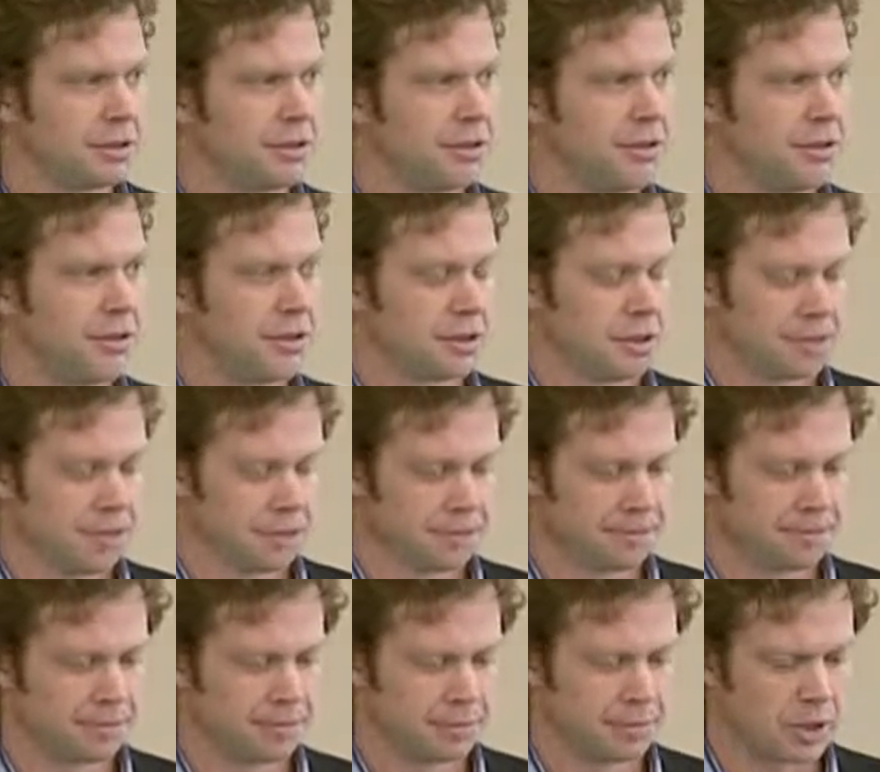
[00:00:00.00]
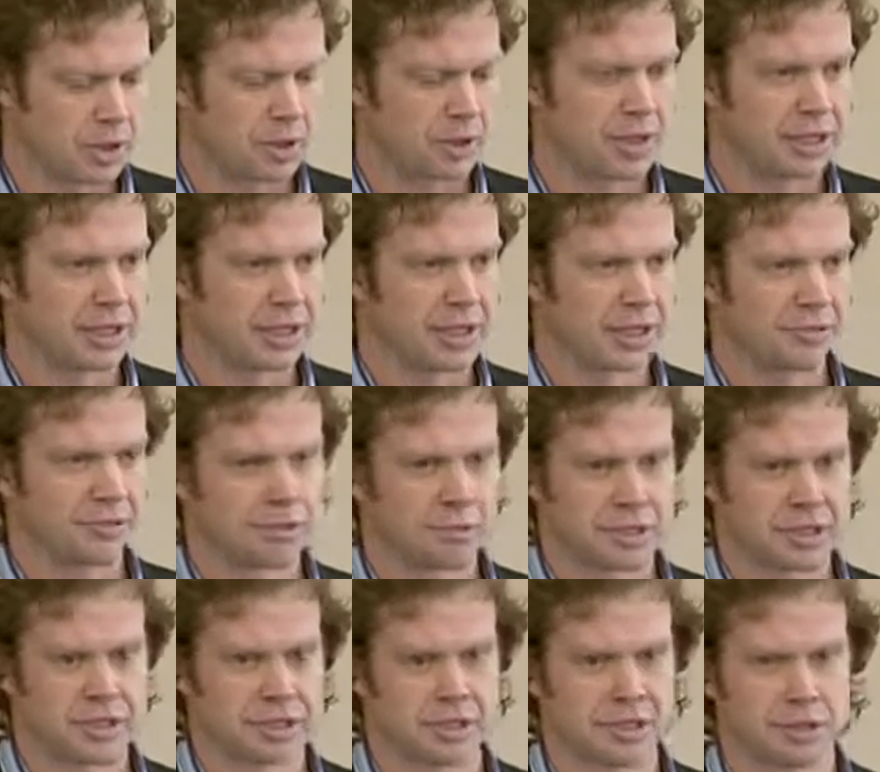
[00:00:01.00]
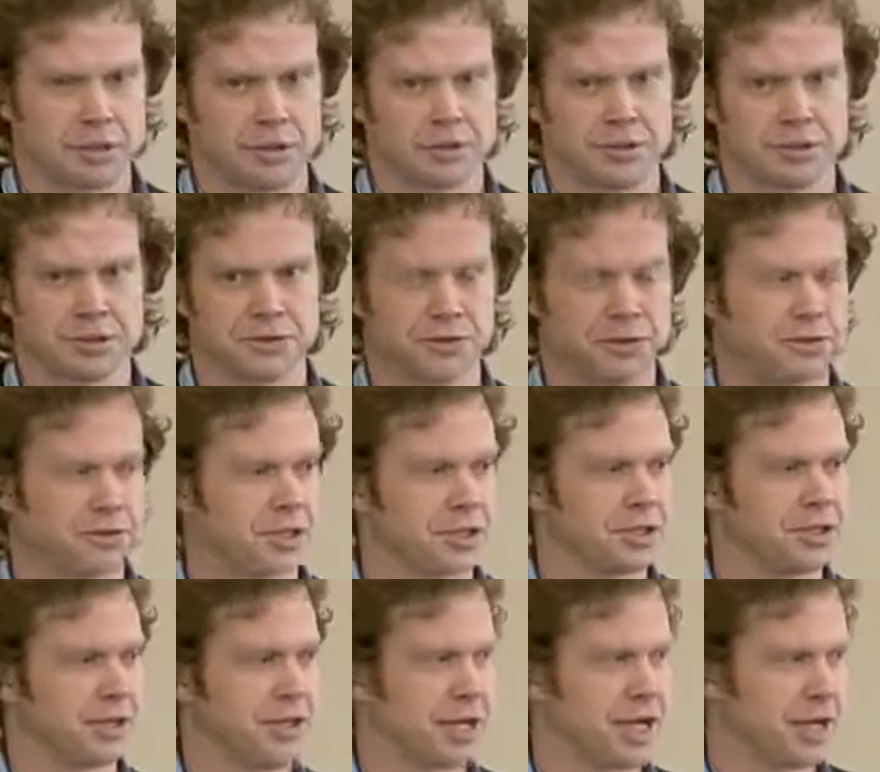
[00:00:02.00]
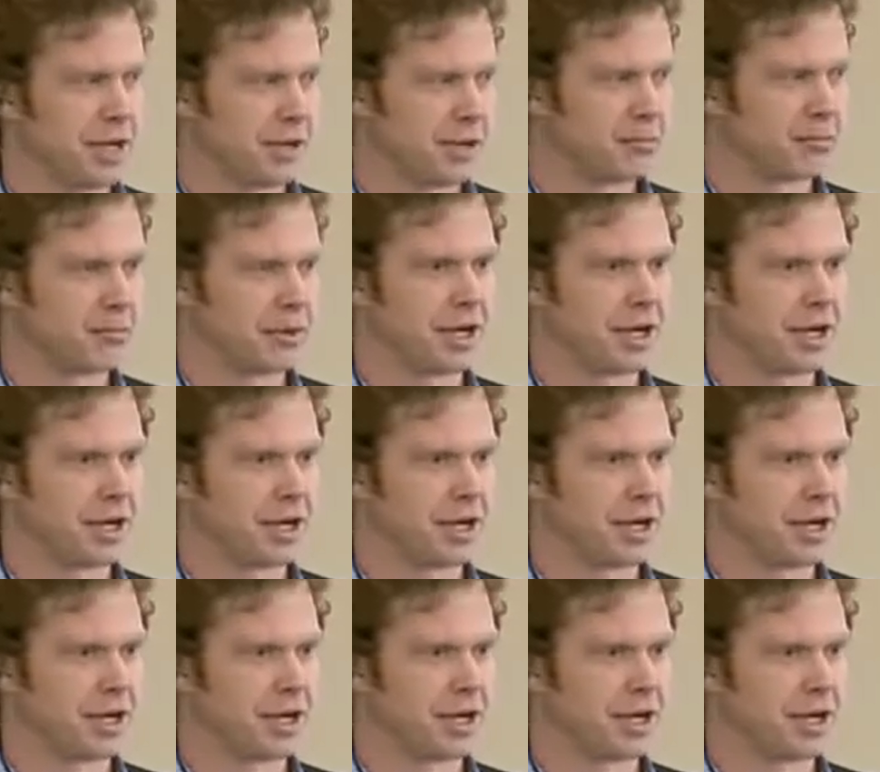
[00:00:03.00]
you know, um, a white guy from Wasilla who works for Fish and Game